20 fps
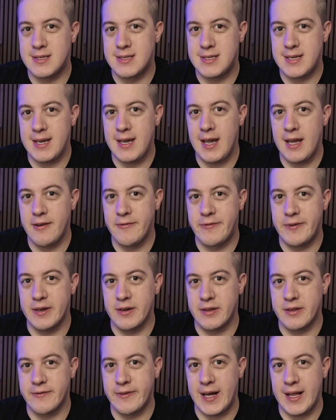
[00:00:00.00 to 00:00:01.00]
see and
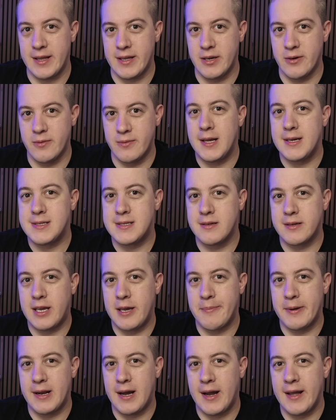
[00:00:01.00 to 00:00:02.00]
feel the value. Plus, they'll
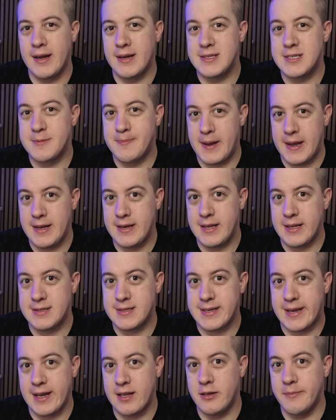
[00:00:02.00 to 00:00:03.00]
keep an eye on spend and
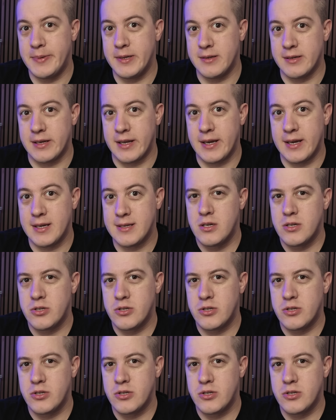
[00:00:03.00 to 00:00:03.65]
scalability